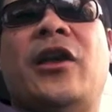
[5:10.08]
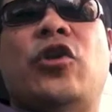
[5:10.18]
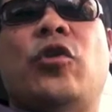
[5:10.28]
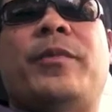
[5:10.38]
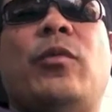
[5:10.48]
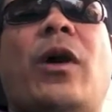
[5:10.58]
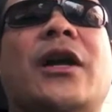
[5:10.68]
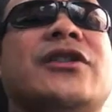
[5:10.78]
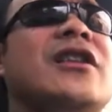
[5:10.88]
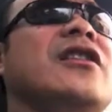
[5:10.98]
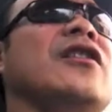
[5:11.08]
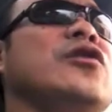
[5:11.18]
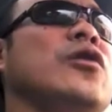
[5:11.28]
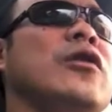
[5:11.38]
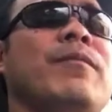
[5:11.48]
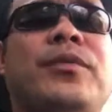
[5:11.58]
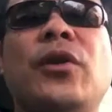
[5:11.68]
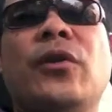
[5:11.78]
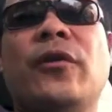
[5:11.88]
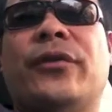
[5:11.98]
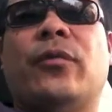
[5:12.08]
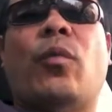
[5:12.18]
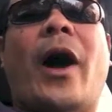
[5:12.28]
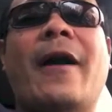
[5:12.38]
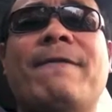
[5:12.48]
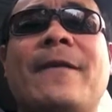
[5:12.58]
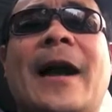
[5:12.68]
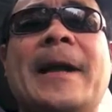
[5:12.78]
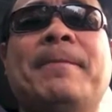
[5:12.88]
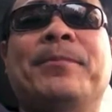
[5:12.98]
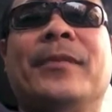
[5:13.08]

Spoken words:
You'll be watching this on your computer through Wi-Fi.